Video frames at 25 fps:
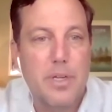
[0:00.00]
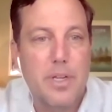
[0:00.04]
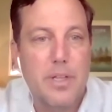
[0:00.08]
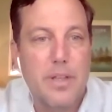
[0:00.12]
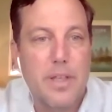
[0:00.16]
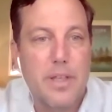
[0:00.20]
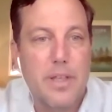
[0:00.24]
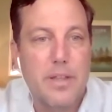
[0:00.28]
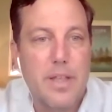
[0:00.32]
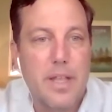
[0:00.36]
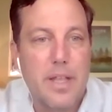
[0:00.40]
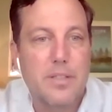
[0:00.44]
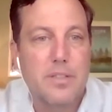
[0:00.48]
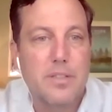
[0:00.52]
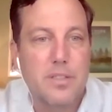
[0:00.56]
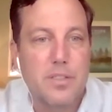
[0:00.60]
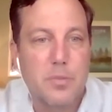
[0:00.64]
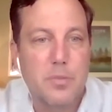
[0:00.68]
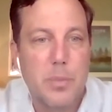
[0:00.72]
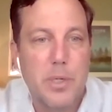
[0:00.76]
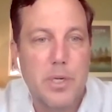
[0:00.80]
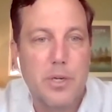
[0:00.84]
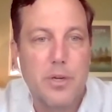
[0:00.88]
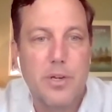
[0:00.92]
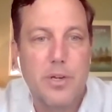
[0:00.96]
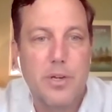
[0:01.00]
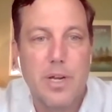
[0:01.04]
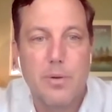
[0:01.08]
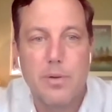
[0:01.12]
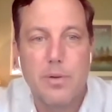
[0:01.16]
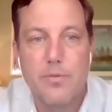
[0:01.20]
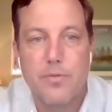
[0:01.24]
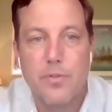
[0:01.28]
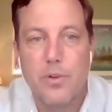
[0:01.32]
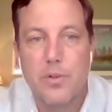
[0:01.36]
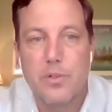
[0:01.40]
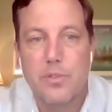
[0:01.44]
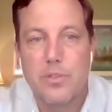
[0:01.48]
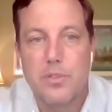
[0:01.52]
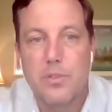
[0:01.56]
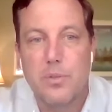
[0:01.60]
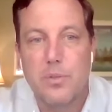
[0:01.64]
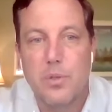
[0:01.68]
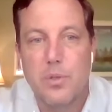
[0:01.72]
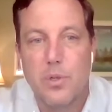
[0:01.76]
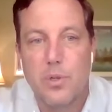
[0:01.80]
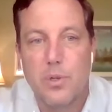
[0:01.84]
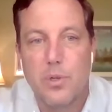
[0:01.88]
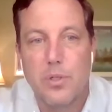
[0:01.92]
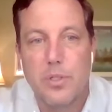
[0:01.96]
And, that, and that's the spirit I referred
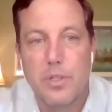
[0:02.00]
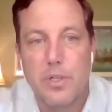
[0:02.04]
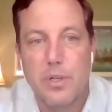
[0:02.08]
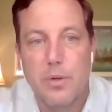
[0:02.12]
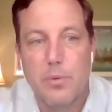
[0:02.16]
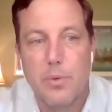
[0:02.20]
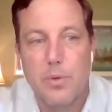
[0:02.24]
to earlier.